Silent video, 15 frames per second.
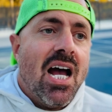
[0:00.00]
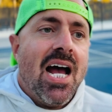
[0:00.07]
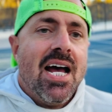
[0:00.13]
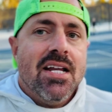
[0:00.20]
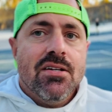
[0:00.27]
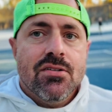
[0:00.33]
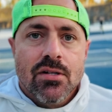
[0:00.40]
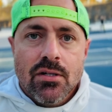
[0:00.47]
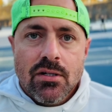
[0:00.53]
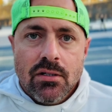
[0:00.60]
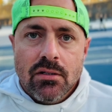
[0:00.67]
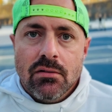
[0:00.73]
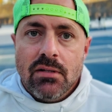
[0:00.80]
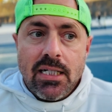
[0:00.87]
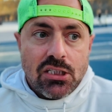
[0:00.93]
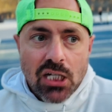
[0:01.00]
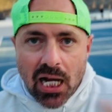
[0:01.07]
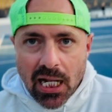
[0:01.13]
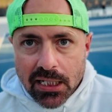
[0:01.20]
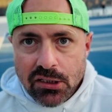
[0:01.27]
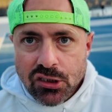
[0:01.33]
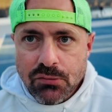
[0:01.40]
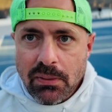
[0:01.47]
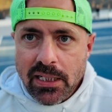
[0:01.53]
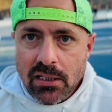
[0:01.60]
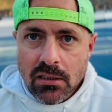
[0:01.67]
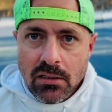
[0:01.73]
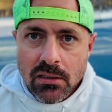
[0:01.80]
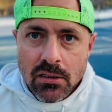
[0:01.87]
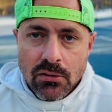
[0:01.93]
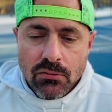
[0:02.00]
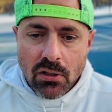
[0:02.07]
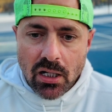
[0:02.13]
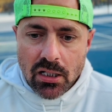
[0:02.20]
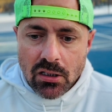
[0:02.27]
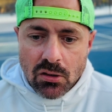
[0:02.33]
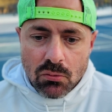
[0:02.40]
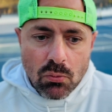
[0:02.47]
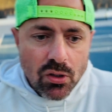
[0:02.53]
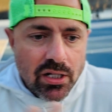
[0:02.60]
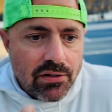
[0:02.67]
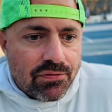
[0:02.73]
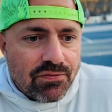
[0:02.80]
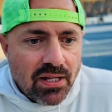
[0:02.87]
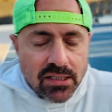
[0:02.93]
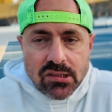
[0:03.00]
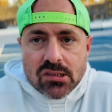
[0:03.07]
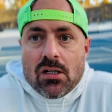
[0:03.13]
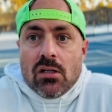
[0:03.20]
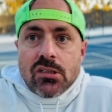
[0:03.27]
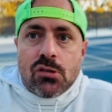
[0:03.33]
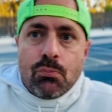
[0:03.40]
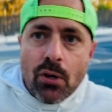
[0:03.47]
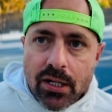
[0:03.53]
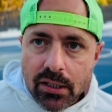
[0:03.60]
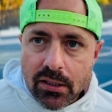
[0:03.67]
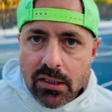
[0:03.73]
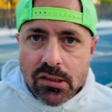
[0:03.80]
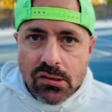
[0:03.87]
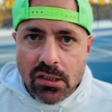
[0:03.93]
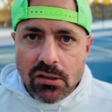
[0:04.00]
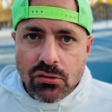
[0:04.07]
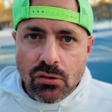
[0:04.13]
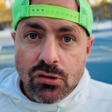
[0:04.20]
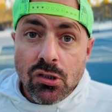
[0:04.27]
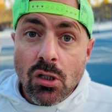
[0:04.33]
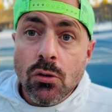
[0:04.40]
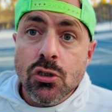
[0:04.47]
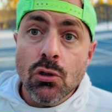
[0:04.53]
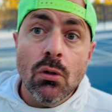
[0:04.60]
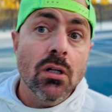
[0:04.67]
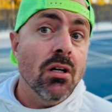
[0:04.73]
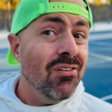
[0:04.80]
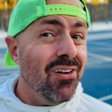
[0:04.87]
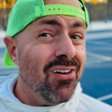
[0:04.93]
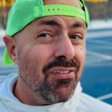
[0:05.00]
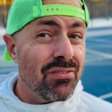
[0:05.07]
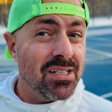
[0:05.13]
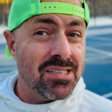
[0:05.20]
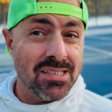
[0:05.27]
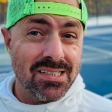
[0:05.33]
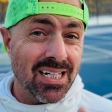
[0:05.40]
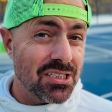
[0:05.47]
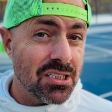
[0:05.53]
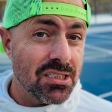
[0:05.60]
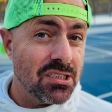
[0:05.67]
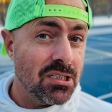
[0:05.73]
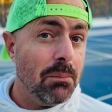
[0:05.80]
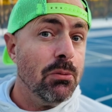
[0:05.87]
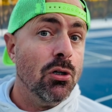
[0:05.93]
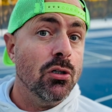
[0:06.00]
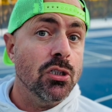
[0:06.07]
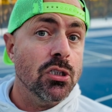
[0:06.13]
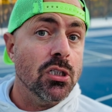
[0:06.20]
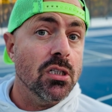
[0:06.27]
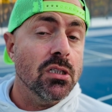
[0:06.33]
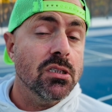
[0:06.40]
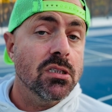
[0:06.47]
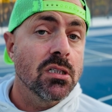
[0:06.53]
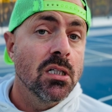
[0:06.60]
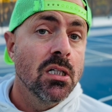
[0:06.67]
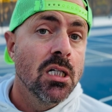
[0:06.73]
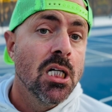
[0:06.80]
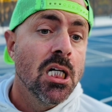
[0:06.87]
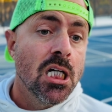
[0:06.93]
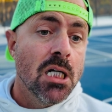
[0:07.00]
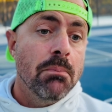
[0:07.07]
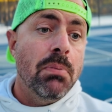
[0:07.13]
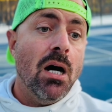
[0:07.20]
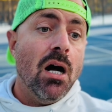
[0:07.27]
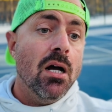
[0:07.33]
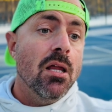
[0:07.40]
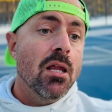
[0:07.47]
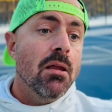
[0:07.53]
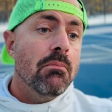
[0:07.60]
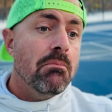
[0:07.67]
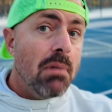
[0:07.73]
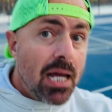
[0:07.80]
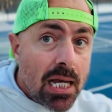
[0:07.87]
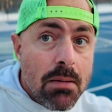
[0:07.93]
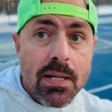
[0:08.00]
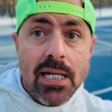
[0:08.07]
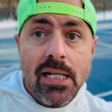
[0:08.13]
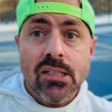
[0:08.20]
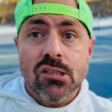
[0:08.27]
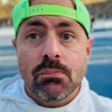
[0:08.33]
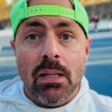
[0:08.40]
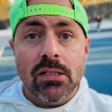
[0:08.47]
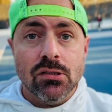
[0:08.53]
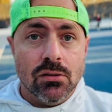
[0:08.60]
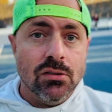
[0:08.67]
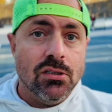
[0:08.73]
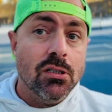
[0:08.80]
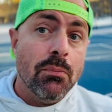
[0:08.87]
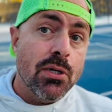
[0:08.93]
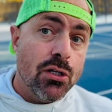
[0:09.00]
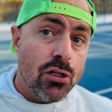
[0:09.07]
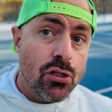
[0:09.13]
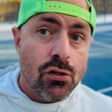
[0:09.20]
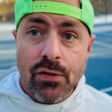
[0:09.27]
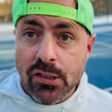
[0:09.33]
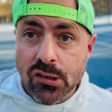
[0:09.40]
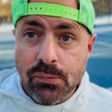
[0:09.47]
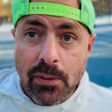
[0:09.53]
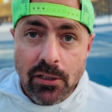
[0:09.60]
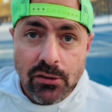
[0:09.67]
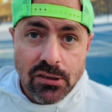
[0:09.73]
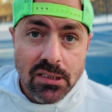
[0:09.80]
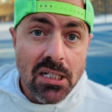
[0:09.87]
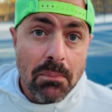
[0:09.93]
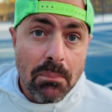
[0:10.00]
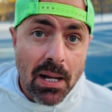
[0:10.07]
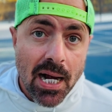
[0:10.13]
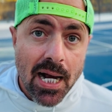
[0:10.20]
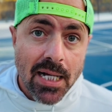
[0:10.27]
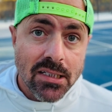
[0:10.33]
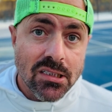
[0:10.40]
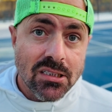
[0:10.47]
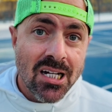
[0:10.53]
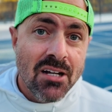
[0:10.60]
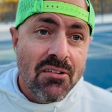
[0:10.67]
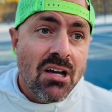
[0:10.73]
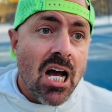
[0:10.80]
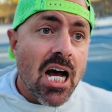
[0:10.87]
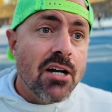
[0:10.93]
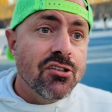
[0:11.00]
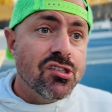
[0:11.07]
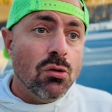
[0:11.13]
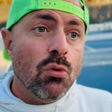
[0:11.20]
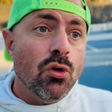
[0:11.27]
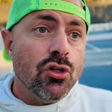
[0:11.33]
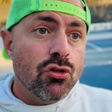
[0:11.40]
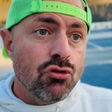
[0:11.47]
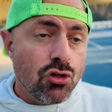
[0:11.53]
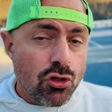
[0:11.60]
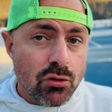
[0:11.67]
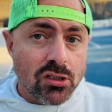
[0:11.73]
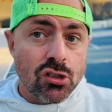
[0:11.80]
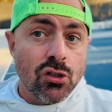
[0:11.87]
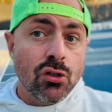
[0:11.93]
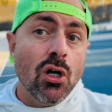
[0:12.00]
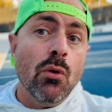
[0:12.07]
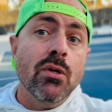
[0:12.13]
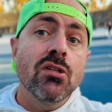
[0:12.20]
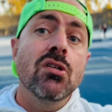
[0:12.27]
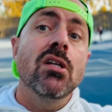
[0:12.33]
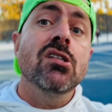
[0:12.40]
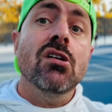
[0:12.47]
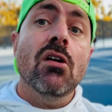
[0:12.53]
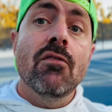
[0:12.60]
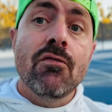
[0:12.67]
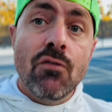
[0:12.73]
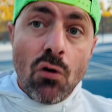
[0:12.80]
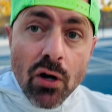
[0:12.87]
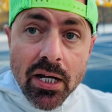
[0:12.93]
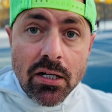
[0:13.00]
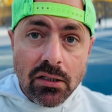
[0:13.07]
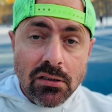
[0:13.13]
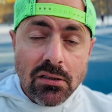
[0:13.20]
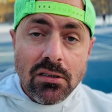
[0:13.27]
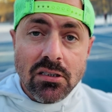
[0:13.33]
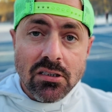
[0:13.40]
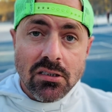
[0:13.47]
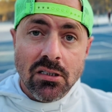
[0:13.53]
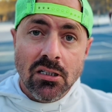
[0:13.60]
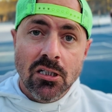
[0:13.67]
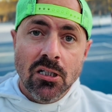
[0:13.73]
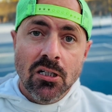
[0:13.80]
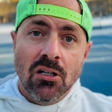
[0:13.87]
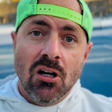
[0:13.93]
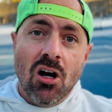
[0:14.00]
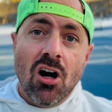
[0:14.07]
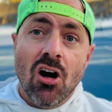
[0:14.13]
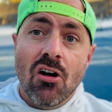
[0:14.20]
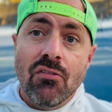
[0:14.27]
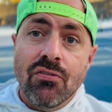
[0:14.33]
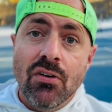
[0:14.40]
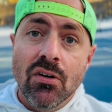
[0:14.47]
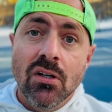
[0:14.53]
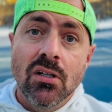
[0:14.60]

and they challenge me, right? What if they start spreading these things on social? And a lot of this is actually subconscious, but maybe it's based on something that you've experienced in the past. And so what you do is you go into this avoidance of